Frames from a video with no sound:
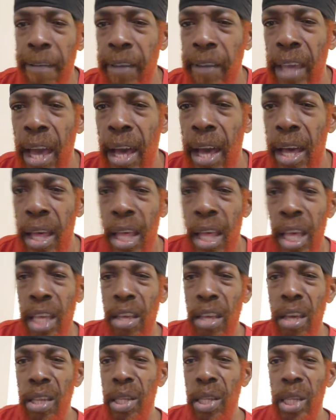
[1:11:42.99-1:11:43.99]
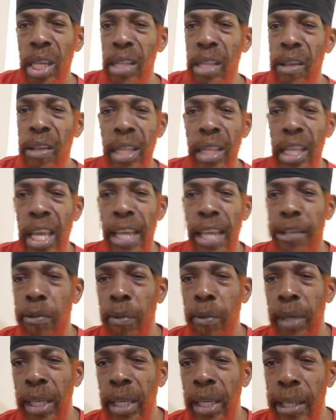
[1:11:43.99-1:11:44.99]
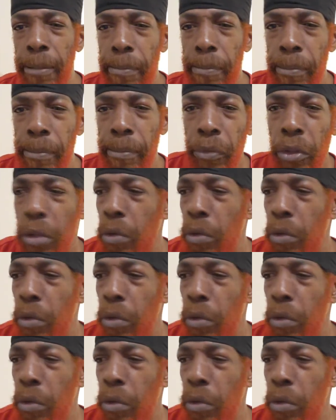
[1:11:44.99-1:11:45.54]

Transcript: caviar. You sit down there and you eat.